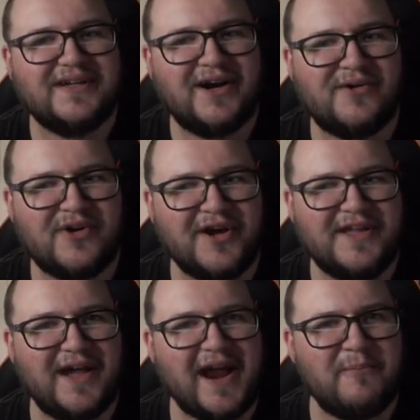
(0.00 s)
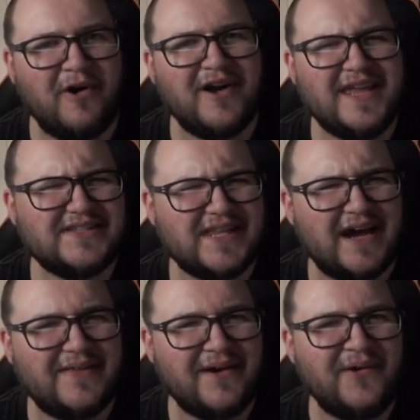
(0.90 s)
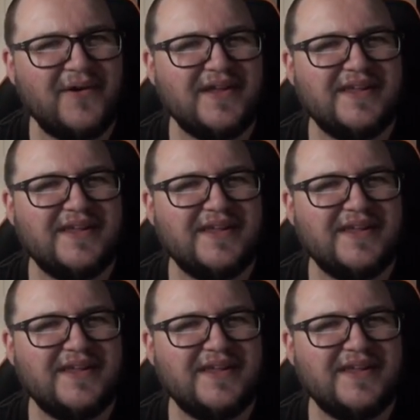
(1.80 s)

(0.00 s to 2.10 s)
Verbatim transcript: All right. Uh, why is that though?